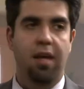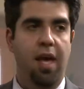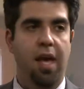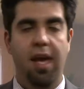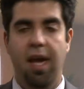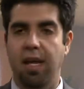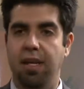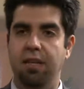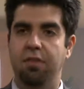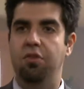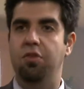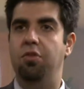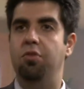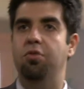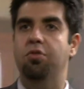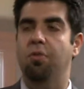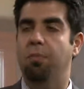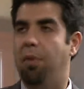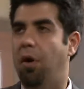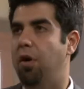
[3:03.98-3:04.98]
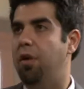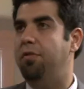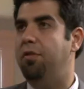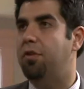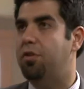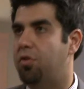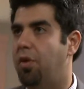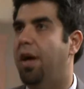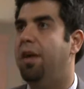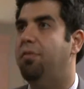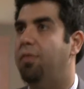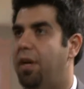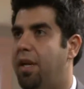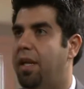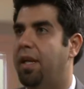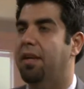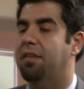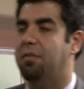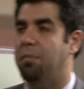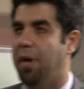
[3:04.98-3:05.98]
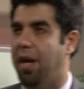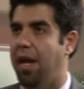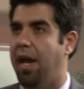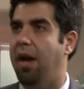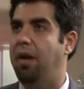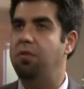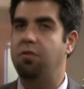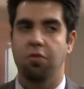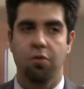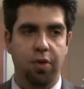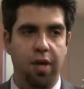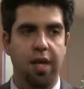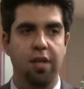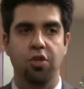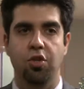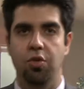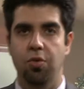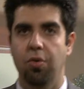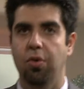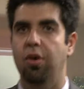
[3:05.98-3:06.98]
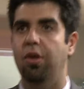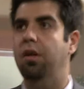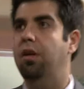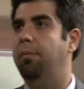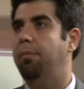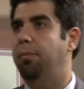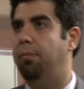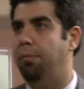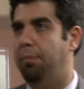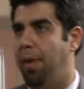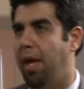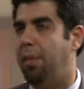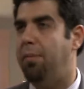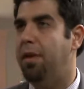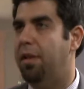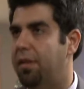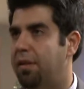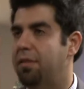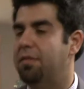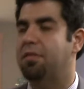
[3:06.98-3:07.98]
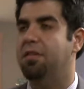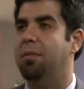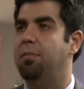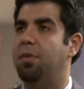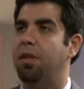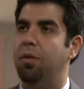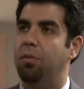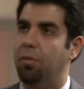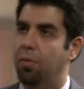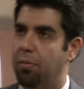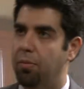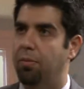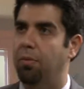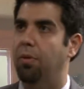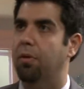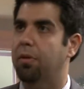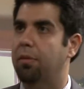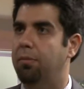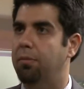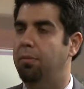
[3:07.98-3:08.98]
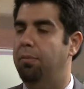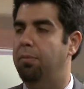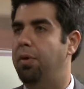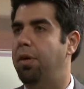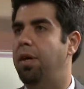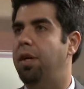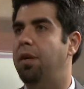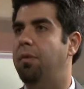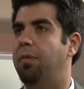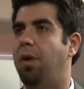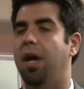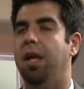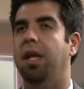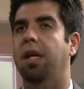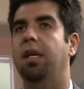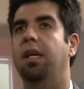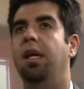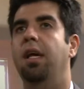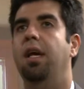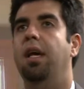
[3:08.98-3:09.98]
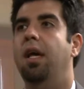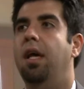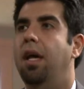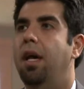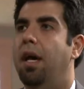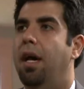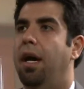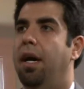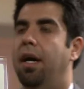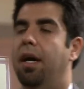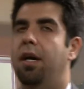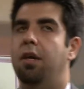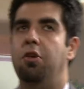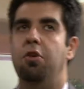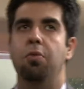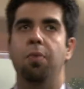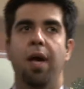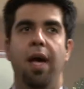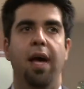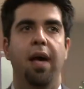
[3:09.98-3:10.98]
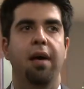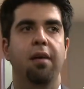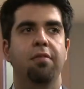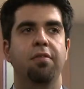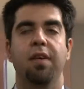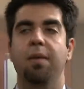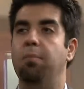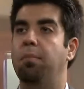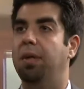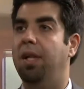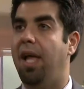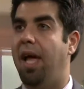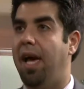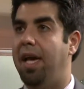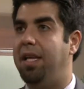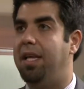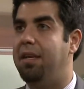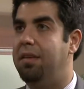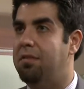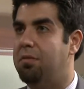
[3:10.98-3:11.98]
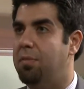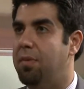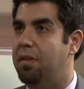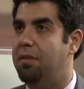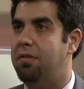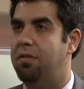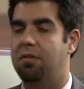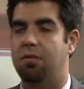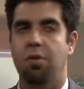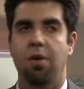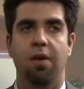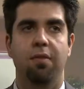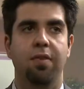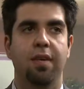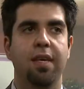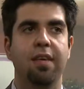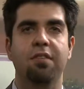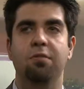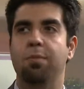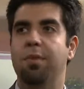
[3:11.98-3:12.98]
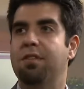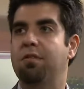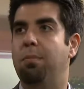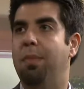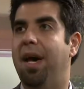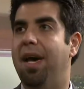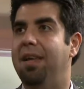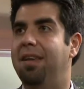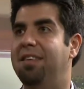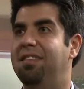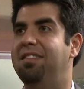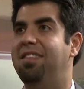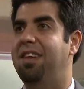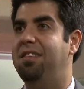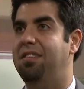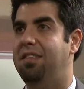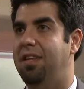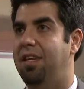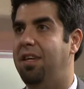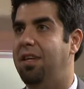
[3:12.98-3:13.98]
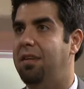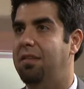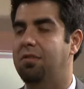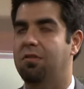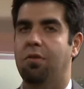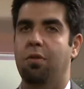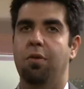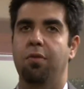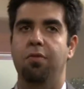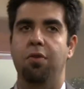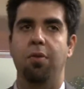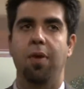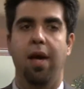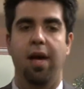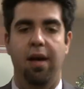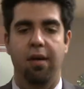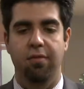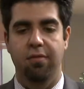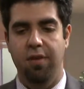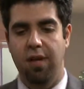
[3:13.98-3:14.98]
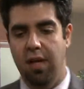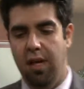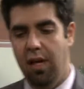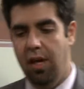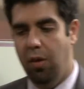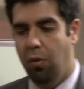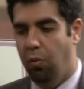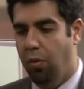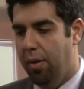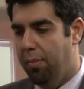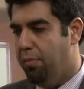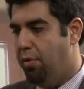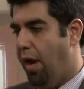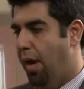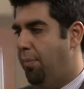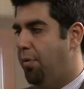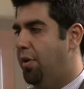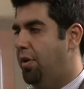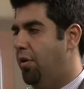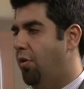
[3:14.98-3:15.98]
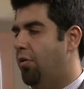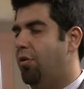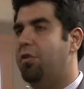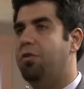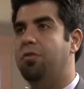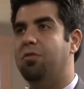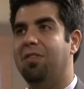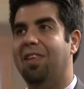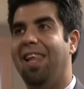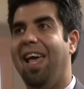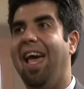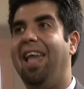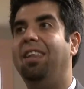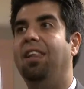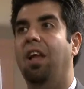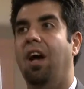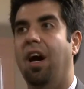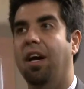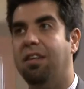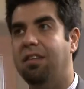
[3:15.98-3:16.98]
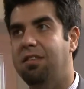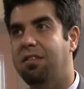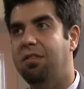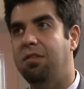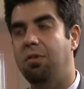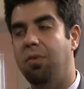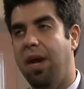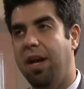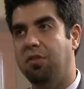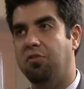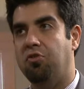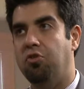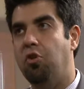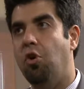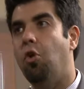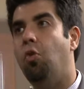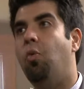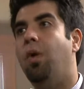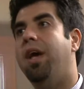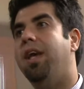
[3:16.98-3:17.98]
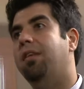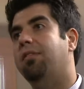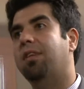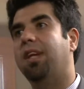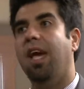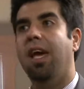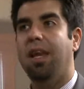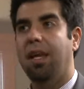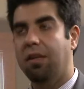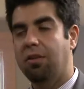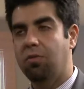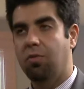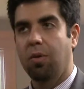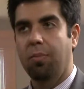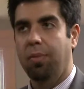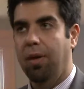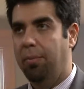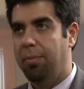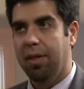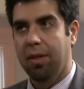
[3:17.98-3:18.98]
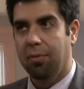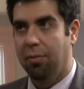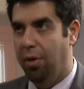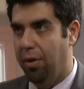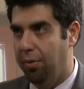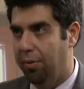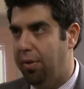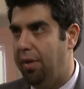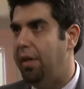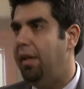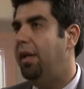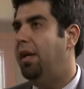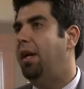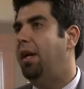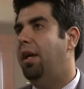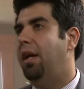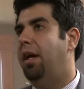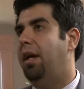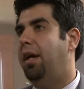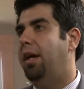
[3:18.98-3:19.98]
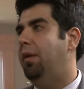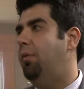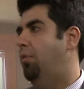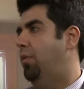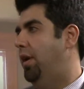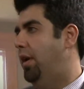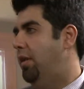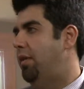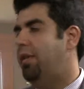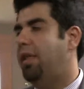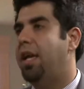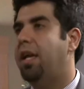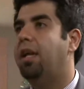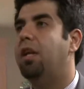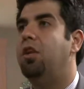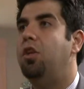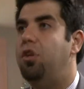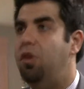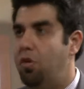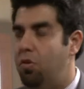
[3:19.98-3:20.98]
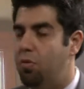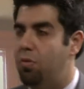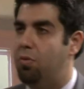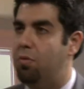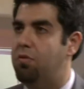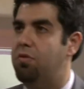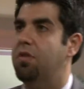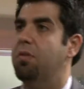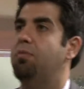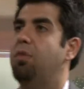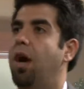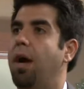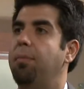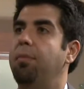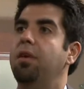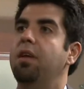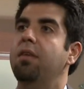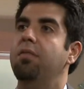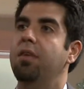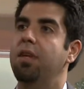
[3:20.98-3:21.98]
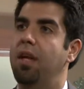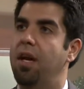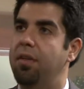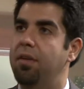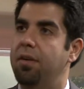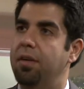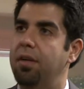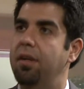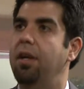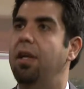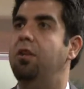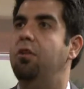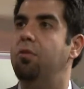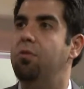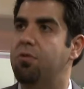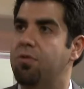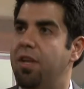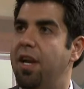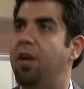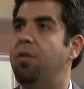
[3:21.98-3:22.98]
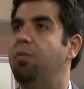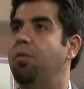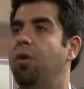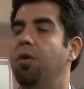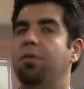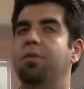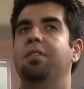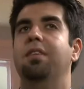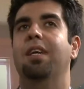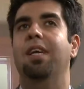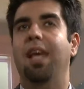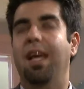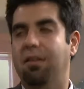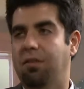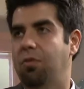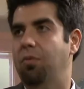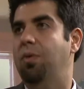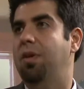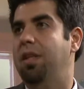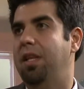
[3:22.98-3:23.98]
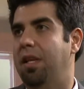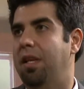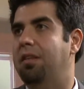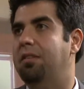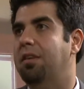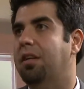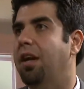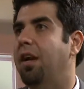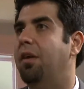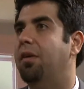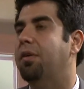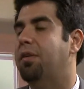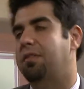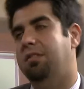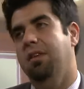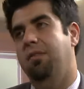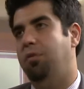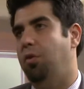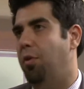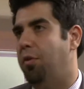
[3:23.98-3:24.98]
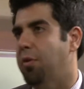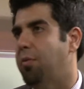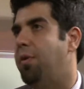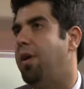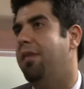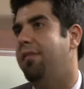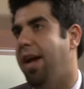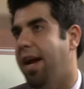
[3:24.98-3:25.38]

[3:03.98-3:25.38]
Hey, I need to use a part of your driveway to get to my house. Okay, sure. Pay me a little something. We'll put it in writing. You have implied easements. You have easements by necessity. So if you have one property owner who's landlocked, who has no way of getting to a public road, well, they can use the property of another and use their road to get to where they need to go because they have no other way of